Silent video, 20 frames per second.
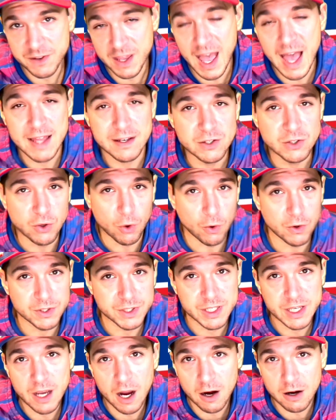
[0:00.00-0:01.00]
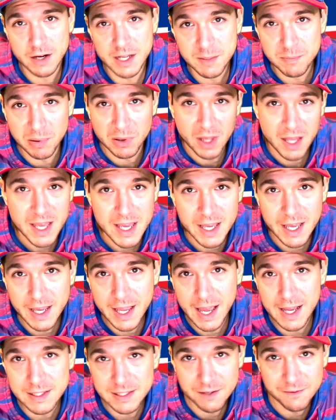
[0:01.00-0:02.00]
Ken Dorsey already playing
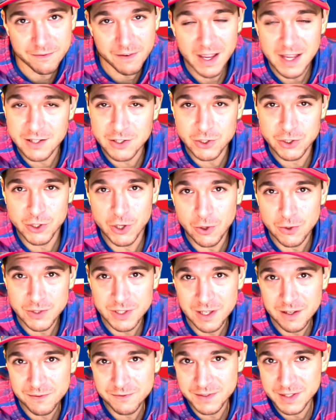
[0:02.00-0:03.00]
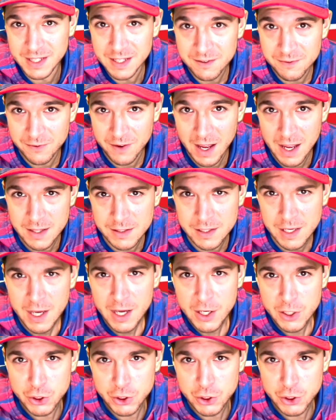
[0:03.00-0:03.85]
against a Vance Joseph defense,